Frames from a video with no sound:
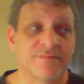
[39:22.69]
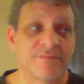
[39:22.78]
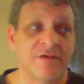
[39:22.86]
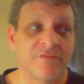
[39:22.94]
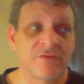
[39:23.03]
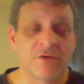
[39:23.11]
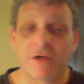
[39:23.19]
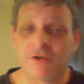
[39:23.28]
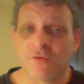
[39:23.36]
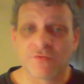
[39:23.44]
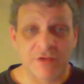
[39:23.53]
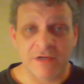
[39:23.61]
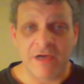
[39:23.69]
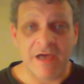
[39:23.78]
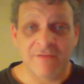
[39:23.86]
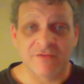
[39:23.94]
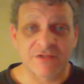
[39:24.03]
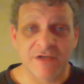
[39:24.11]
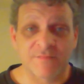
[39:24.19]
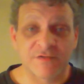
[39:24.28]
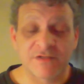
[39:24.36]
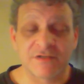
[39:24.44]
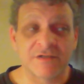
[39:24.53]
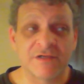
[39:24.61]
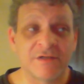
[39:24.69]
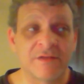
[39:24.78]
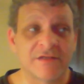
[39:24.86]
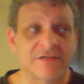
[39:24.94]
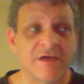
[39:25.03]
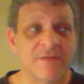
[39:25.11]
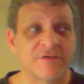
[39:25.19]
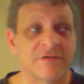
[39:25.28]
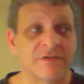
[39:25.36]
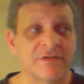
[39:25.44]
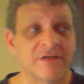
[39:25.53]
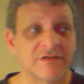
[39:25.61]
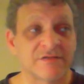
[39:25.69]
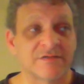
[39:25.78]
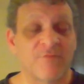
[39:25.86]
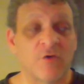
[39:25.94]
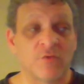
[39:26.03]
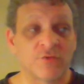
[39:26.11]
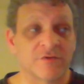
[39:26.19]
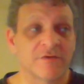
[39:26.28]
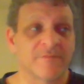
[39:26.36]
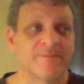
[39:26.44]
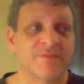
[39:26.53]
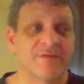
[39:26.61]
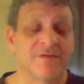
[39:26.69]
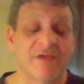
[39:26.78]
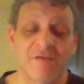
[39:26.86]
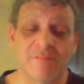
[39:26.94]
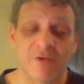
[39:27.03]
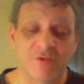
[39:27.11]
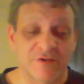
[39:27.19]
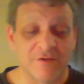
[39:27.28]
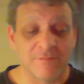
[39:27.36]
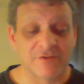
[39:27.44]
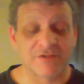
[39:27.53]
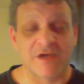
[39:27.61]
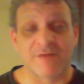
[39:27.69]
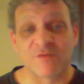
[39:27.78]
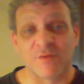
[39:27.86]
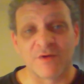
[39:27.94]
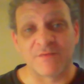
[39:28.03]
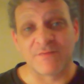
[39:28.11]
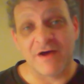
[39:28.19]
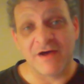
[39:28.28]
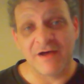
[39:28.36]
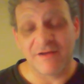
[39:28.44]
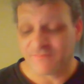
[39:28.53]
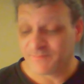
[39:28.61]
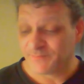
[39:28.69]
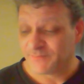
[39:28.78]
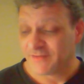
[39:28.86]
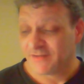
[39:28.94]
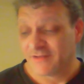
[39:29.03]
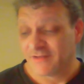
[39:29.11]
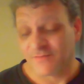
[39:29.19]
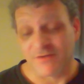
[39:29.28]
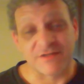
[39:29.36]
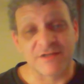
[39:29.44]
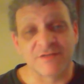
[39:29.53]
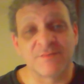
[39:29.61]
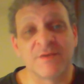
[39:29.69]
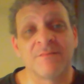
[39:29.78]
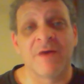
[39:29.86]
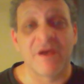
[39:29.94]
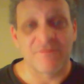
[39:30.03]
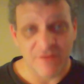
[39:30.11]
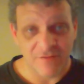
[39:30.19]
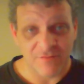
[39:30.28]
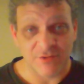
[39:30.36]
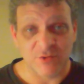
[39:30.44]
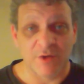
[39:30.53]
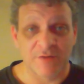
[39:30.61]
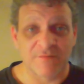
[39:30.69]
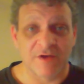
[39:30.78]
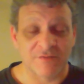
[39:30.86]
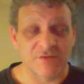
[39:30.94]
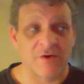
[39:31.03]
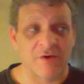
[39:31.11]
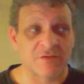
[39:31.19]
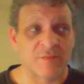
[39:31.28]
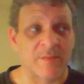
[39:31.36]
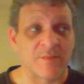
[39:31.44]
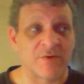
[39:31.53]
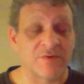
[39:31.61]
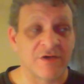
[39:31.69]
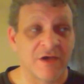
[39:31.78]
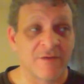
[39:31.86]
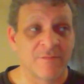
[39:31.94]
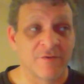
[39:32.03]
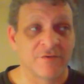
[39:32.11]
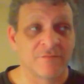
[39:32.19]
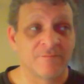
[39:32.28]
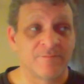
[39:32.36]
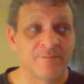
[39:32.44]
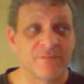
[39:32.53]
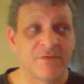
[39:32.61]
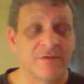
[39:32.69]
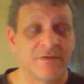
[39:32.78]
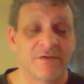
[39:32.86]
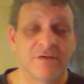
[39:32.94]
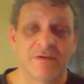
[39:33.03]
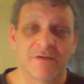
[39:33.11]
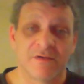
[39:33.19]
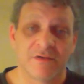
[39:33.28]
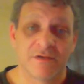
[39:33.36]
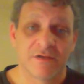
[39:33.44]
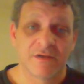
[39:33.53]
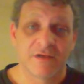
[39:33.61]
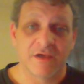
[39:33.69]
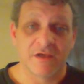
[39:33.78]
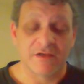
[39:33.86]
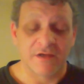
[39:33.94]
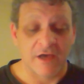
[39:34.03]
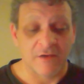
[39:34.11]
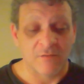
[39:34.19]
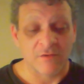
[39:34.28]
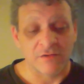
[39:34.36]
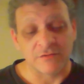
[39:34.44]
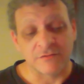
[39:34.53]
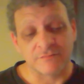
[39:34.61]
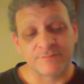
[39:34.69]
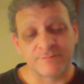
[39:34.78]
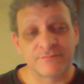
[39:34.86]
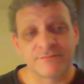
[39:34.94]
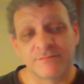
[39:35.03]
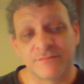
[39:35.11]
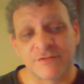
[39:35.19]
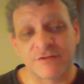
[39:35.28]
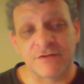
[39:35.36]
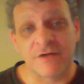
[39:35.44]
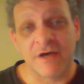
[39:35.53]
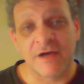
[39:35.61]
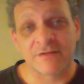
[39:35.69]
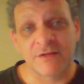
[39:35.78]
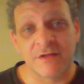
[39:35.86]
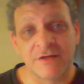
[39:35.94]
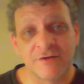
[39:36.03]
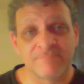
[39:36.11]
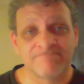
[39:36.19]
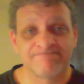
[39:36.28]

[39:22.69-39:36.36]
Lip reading: even though I don't think I have a top 10 in that top 10 list folder. Most of them are top 25. This has been my favorite 25 songs by Peter Gabriel, and I will see you guys later.